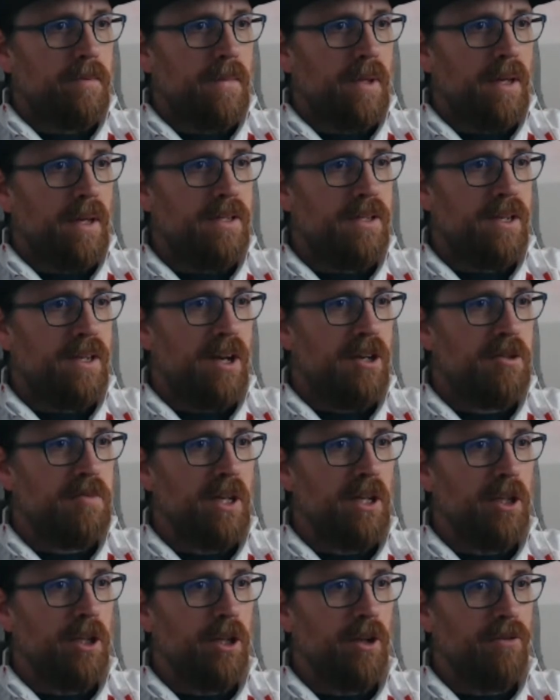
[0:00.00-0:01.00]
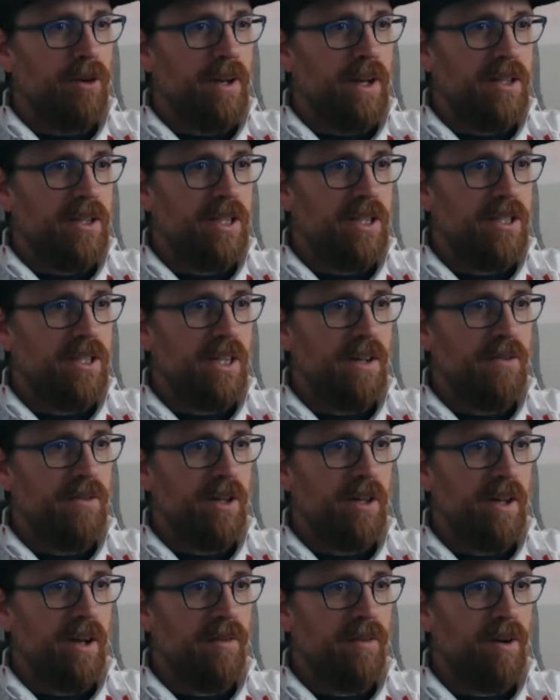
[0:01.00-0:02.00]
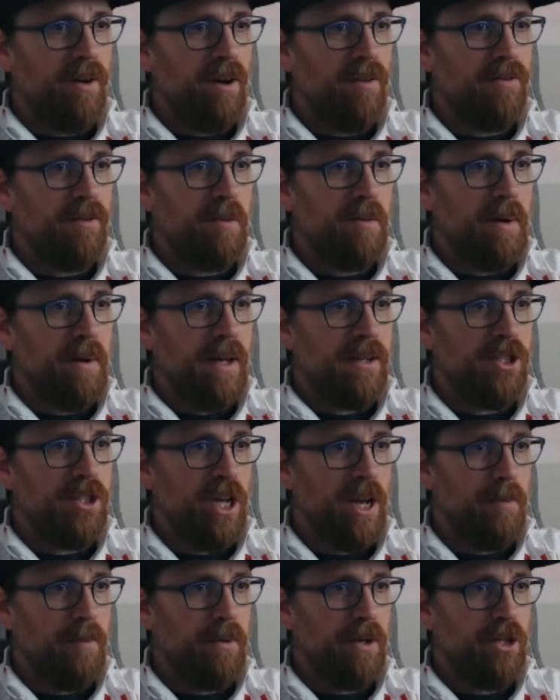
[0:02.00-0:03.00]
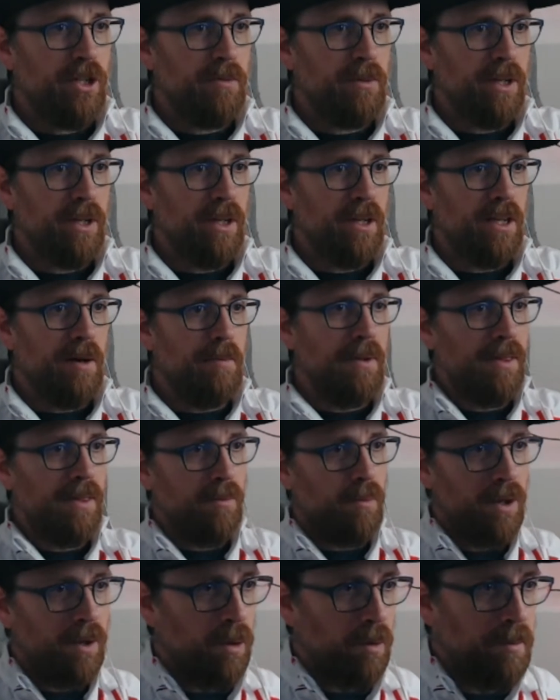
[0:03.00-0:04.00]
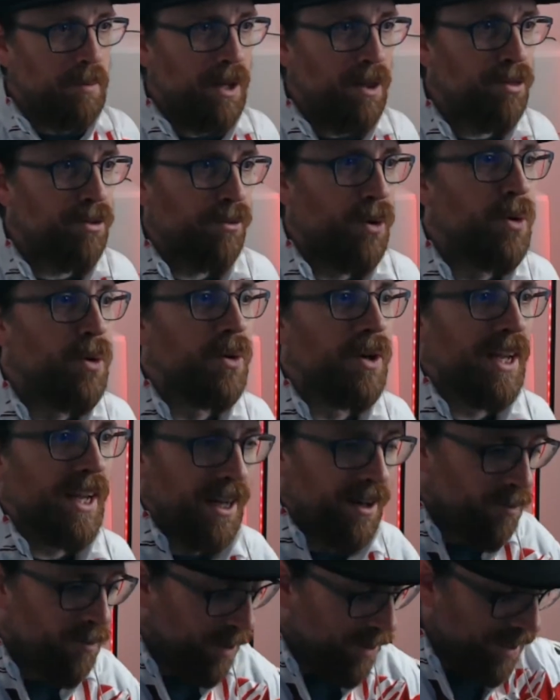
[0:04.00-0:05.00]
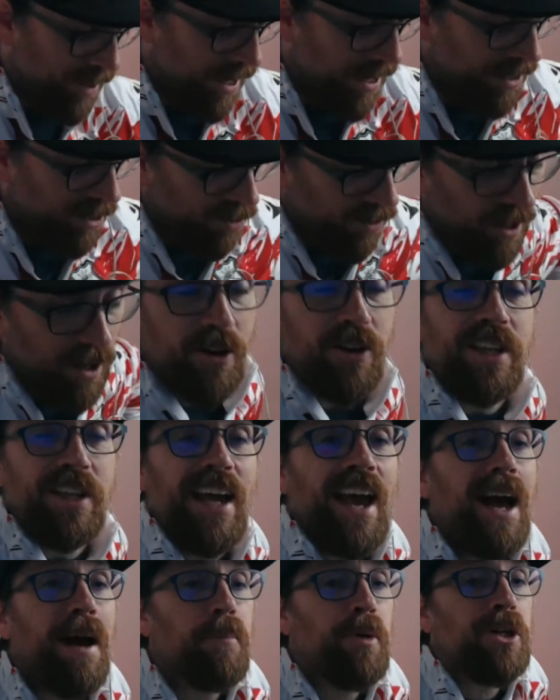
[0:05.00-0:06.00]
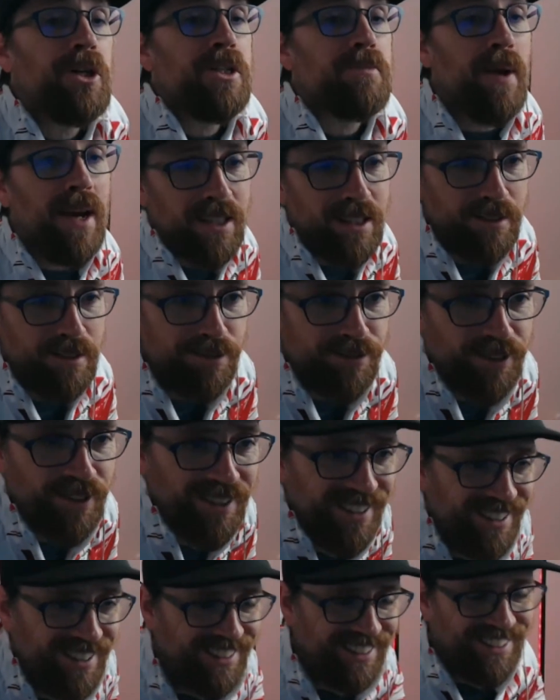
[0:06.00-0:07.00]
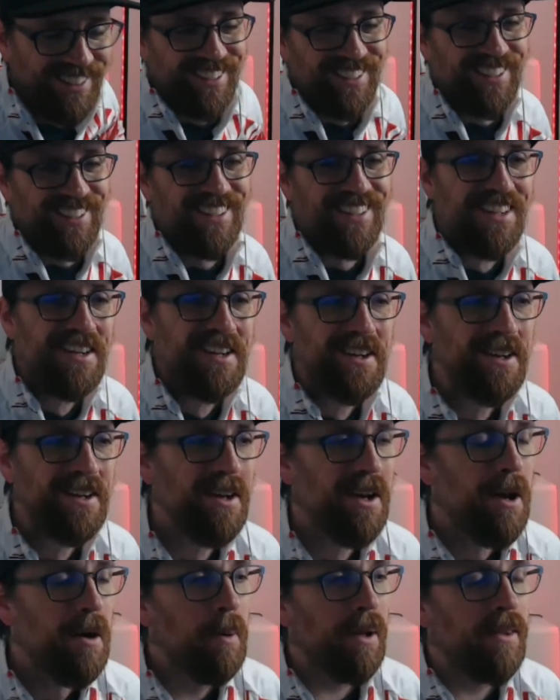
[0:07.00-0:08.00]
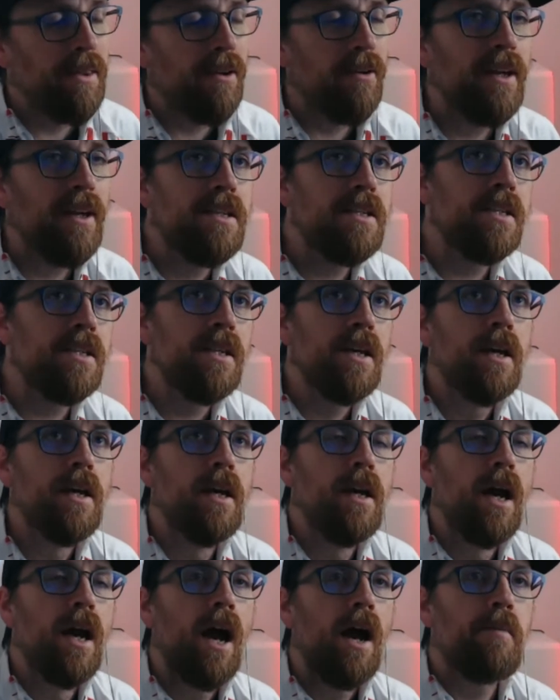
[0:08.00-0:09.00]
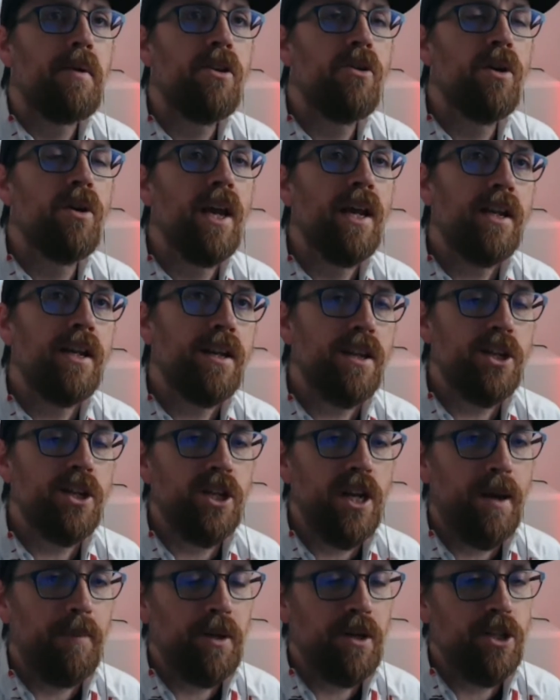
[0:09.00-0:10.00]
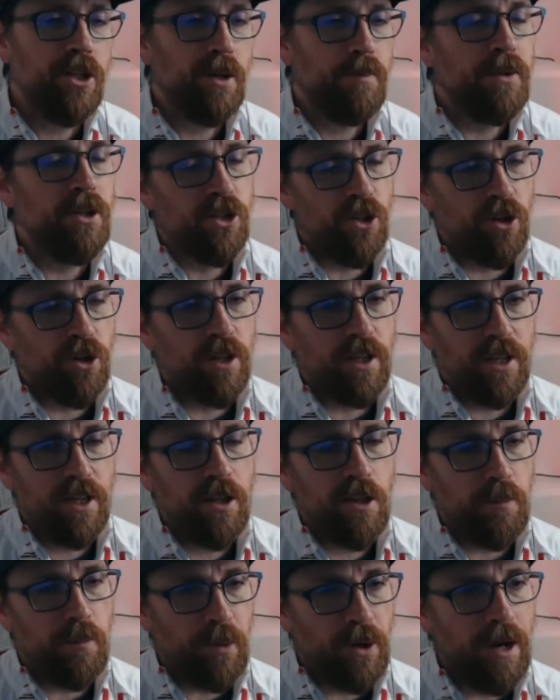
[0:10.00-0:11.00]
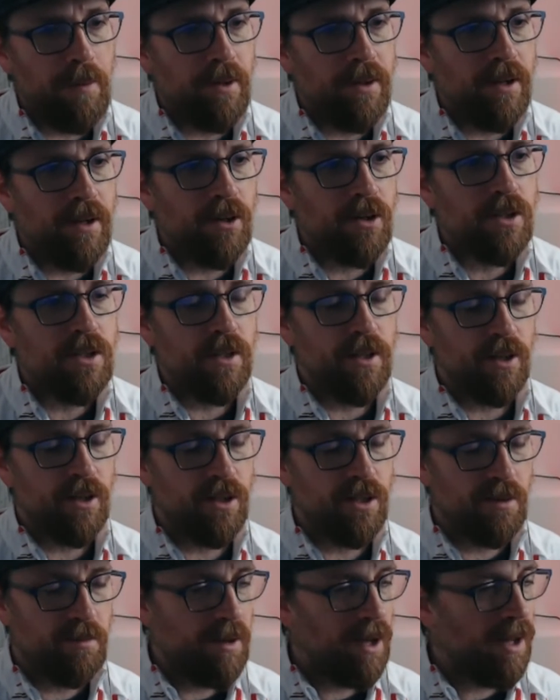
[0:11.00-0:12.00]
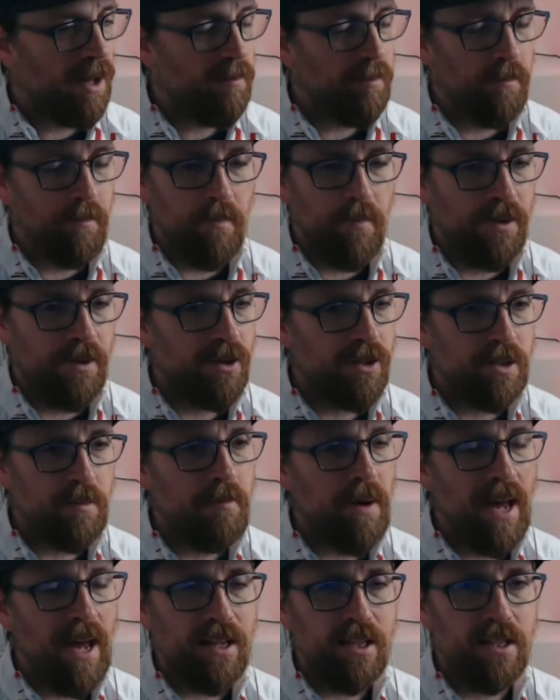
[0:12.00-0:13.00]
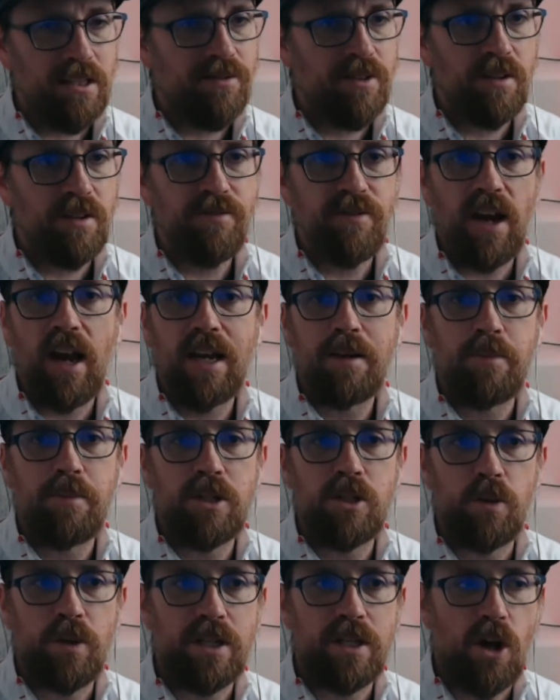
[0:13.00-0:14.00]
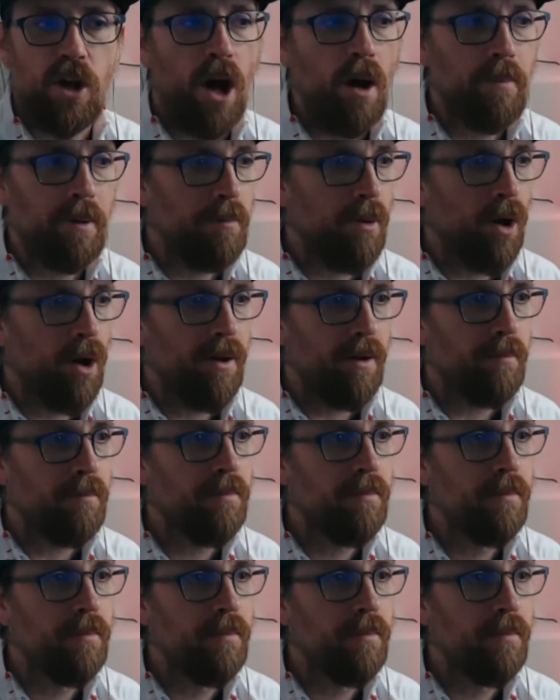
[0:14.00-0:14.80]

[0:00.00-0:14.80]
It scares me a little for next season, given that they're far from the best Championship League club, and we will be thrown in with that crowd. Yeah, perspective. But there is, I mean, you get into the Championship and certainly into the Prem, and there's a massive divide between top and bottom.